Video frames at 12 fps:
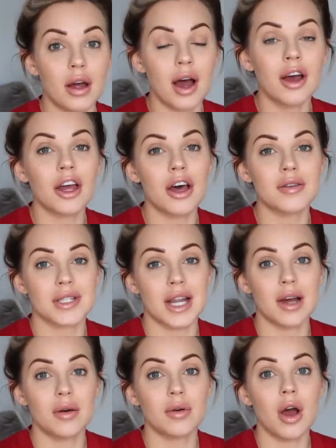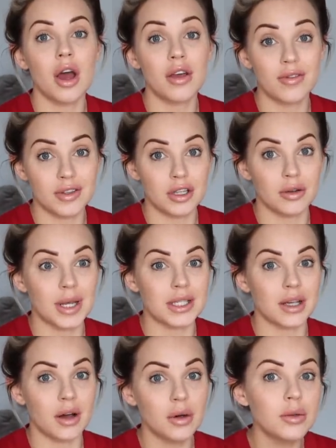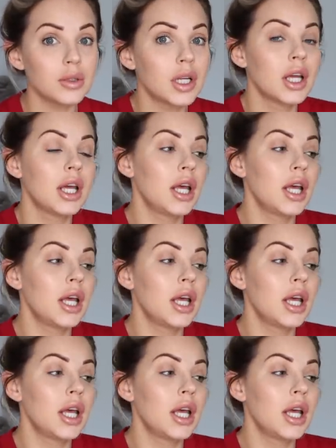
Our girls are now over 2 weeks old.